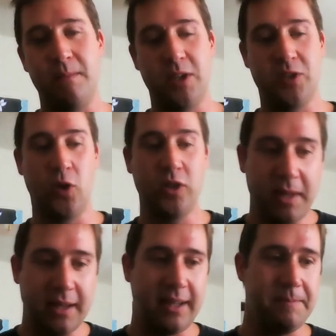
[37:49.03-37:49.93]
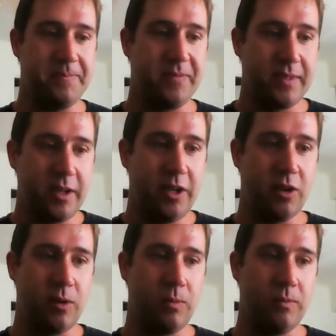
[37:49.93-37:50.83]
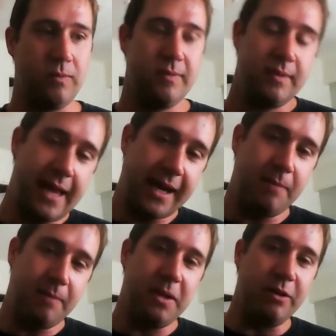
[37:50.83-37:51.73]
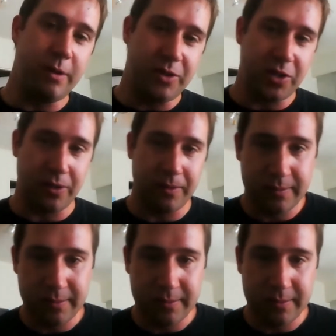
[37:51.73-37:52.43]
Because ultimately, that could be your future.